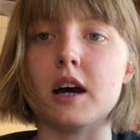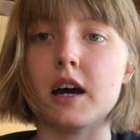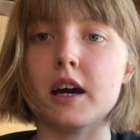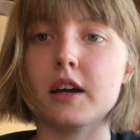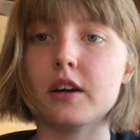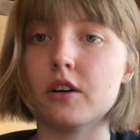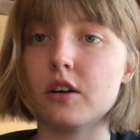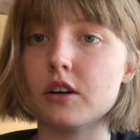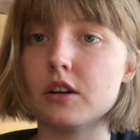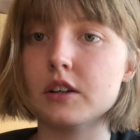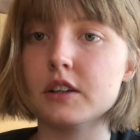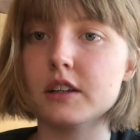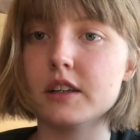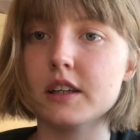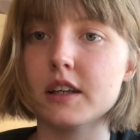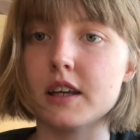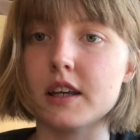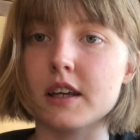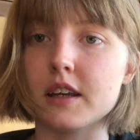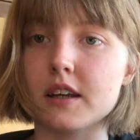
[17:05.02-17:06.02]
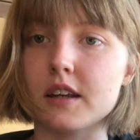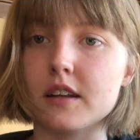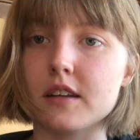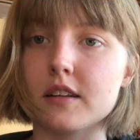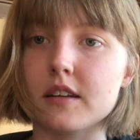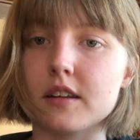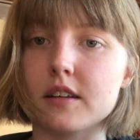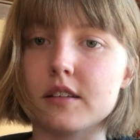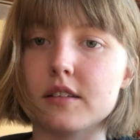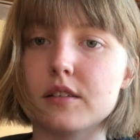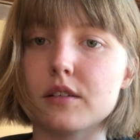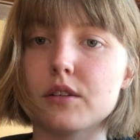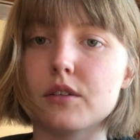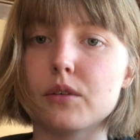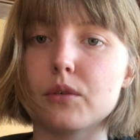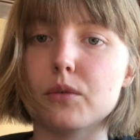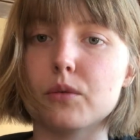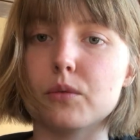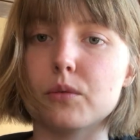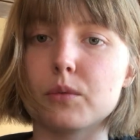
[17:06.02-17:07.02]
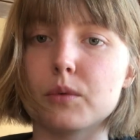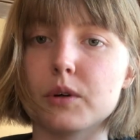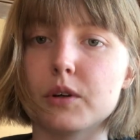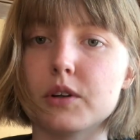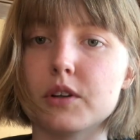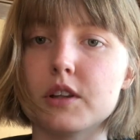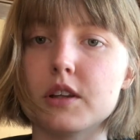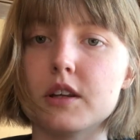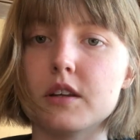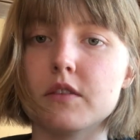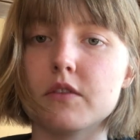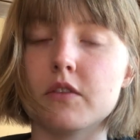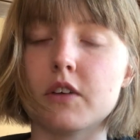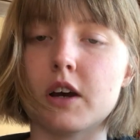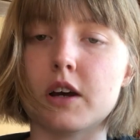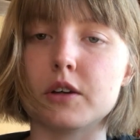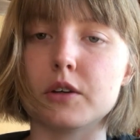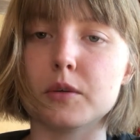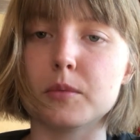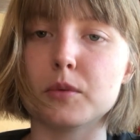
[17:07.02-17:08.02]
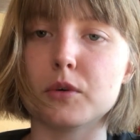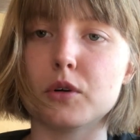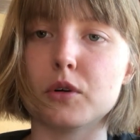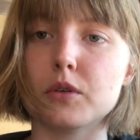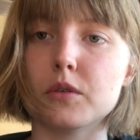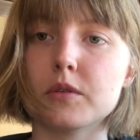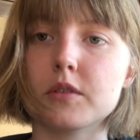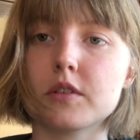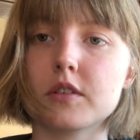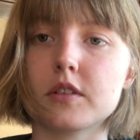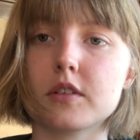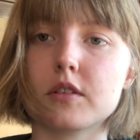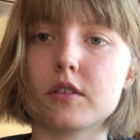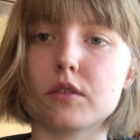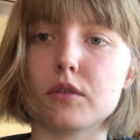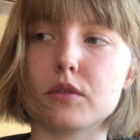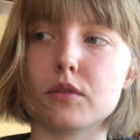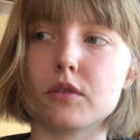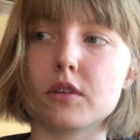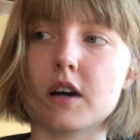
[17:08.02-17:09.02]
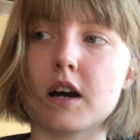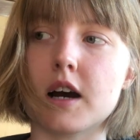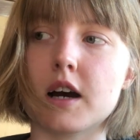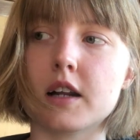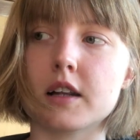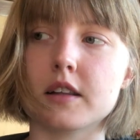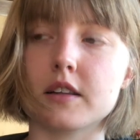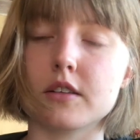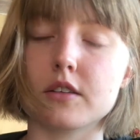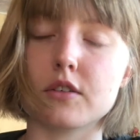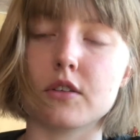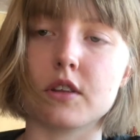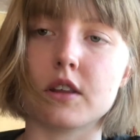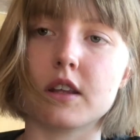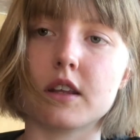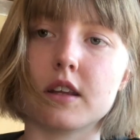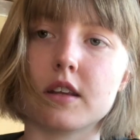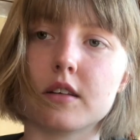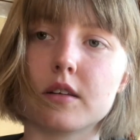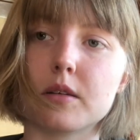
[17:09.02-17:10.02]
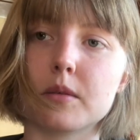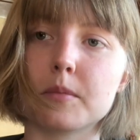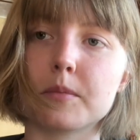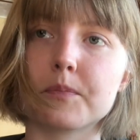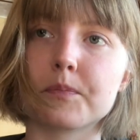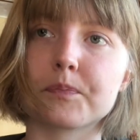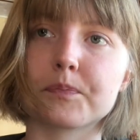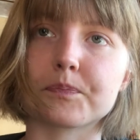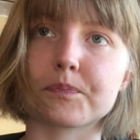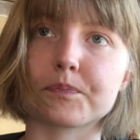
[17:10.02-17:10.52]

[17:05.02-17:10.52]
high calling and it's worthy and valuable to God and to the kingdom.